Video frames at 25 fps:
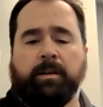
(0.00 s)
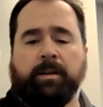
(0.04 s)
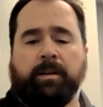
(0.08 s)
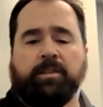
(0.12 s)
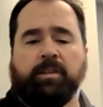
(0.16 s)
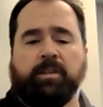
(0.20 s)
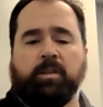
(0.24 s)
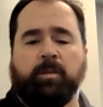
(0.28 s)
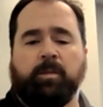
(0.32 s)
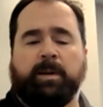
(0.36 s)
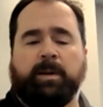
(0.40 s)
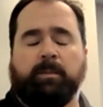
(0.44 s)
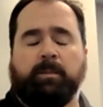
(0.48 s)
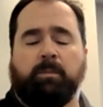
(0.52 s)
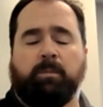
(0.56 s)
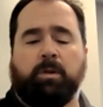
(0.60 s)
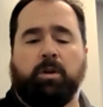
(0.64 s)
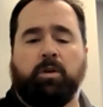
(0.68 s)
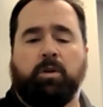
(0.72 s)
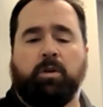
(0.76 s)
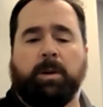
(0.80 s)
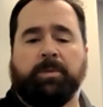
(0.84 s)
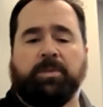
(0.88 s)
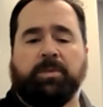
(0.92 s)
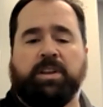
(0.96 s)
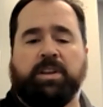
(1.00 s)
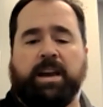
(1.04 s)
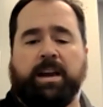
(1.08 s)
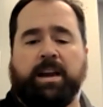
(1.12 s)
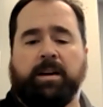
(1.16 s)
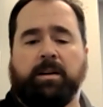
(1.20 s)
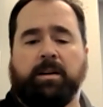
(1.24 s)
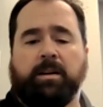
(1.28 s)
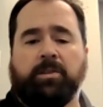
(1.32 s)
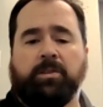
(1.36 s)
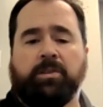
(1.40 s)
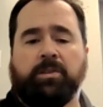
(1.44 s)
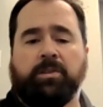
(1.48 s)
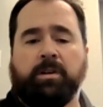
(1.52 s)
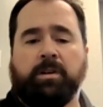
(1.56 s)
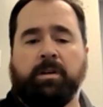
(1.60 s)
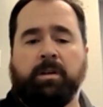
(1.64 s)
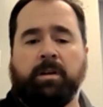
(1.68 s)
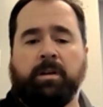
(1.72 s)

There's a little bit of blue upstairs.